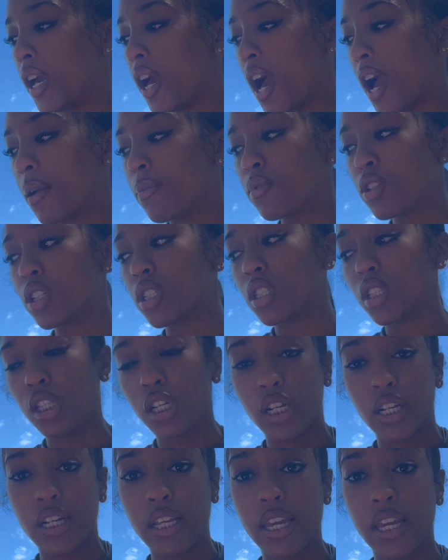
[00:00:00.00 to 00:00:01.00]
I'm just
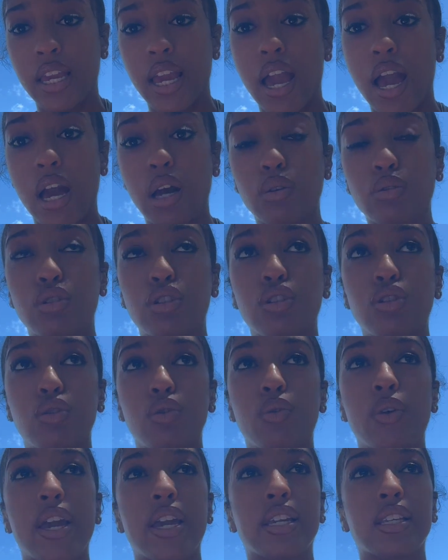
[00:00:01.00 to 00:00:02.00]
learning how
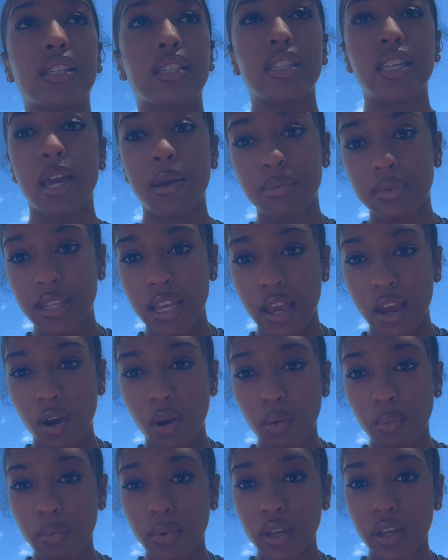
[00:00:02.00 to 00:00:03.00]
to accept
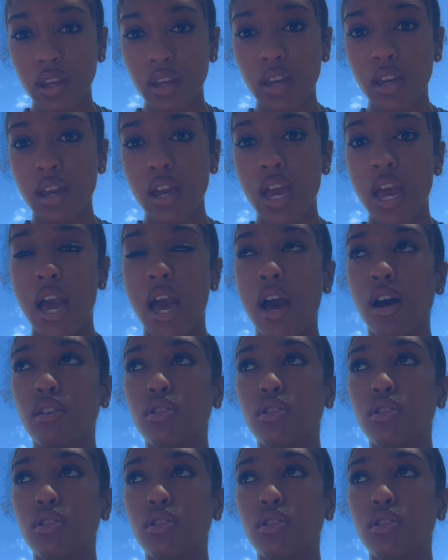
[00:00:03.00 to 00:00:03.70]
help, how